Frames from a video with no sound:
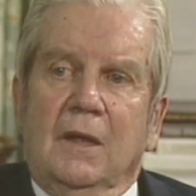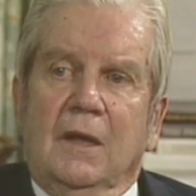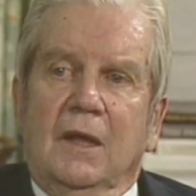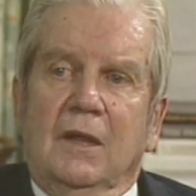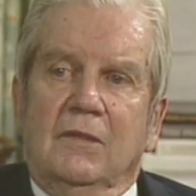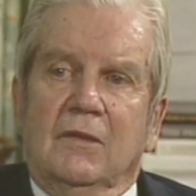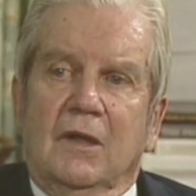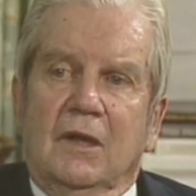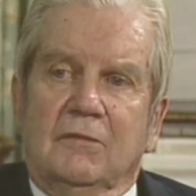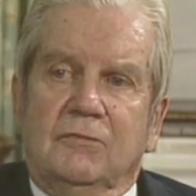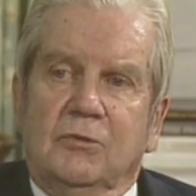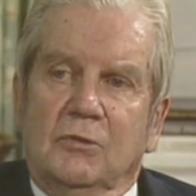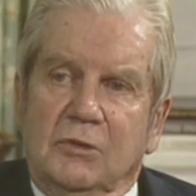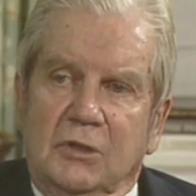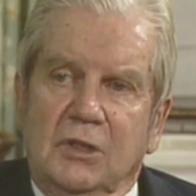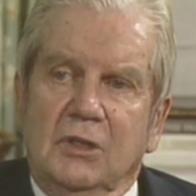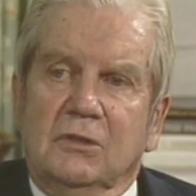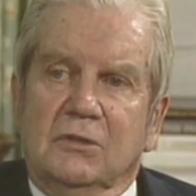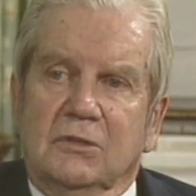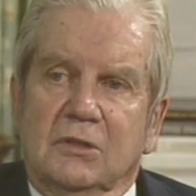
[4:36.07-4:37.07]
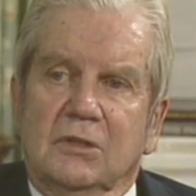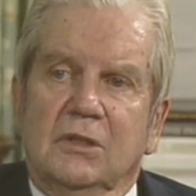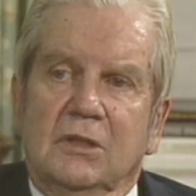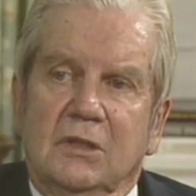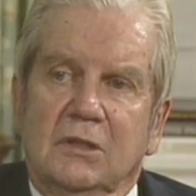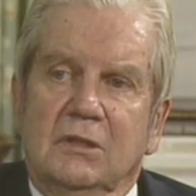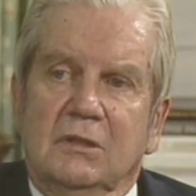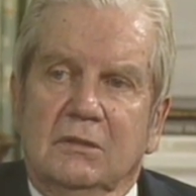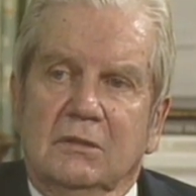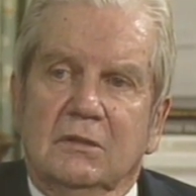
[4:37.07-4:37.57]
and therefore
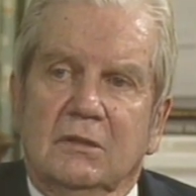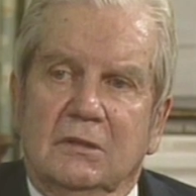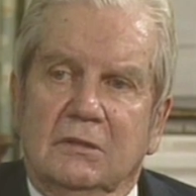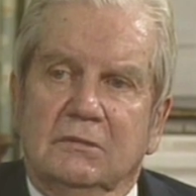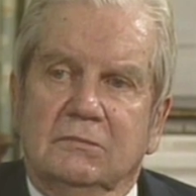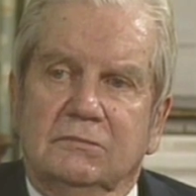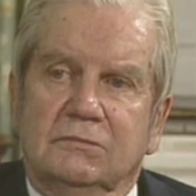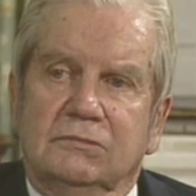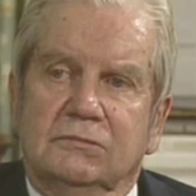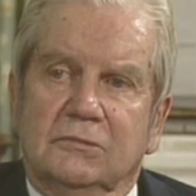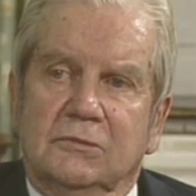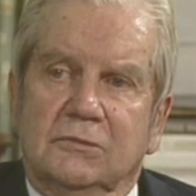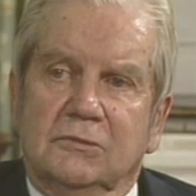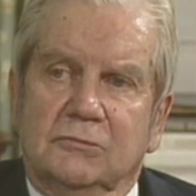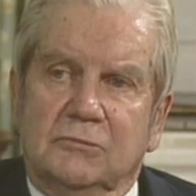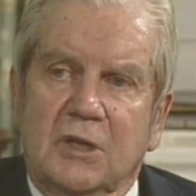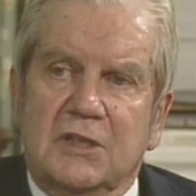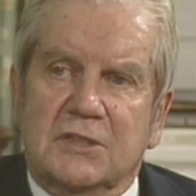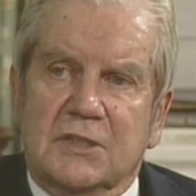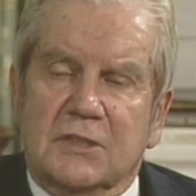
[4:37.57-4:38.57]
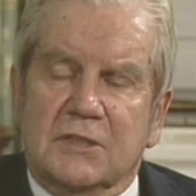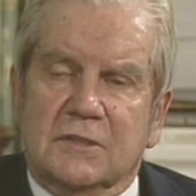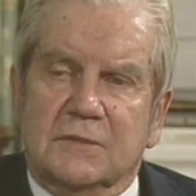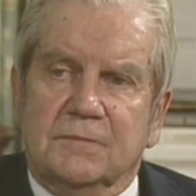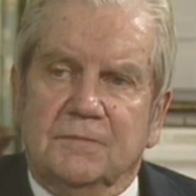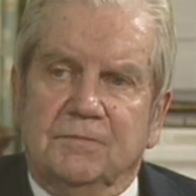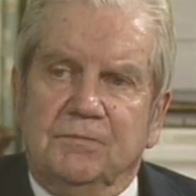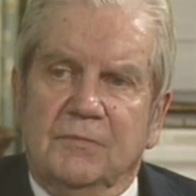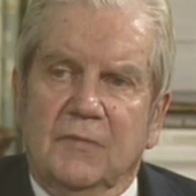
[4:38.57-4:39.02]
guilty of racism.